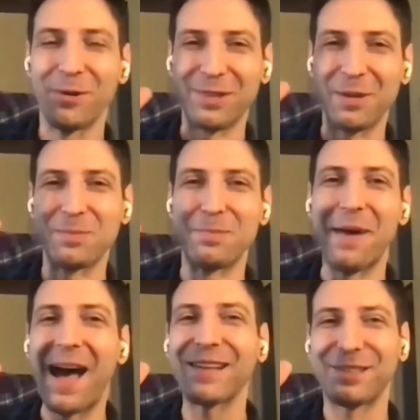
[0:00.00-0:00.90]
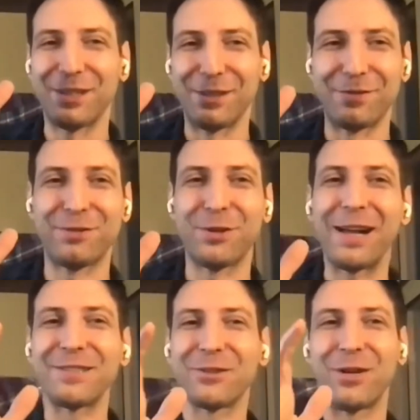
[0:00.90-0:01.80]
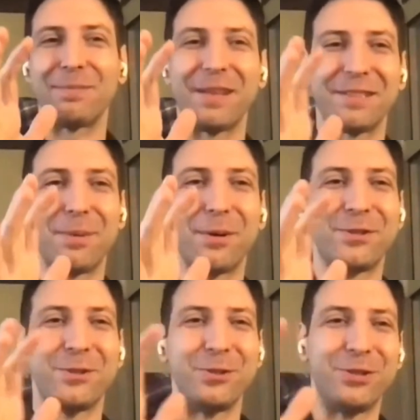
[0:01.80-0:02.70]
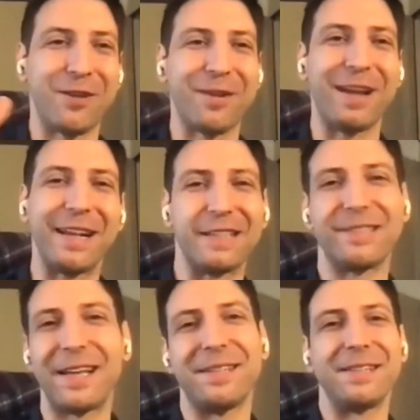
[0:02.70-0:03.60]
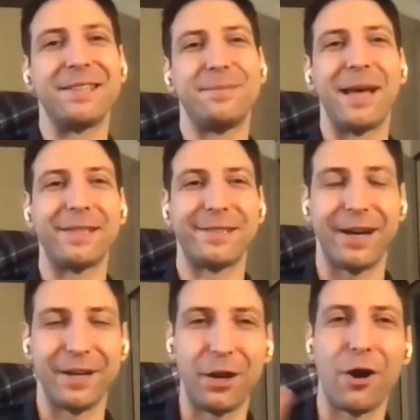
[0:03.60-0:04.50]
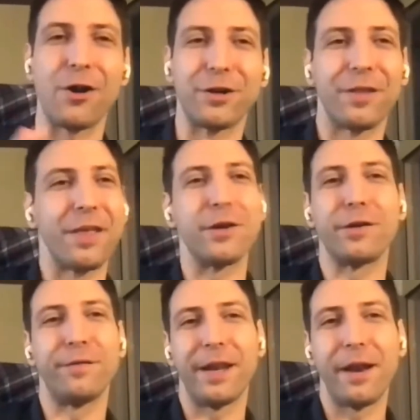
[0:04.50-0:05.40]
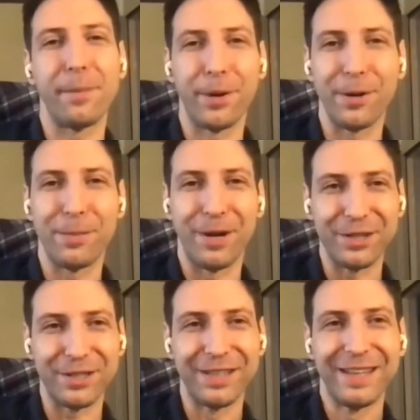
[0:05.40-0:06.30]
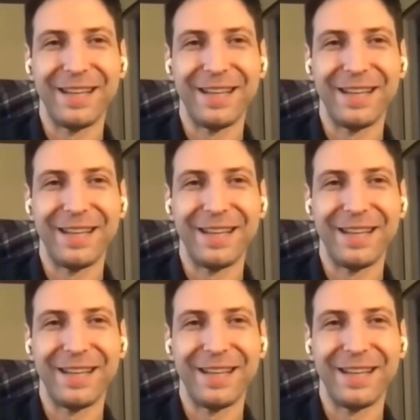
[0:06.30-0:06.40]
it's like massive transcript as opposed to generating a sentence based on an article that you could fit in a BERT model.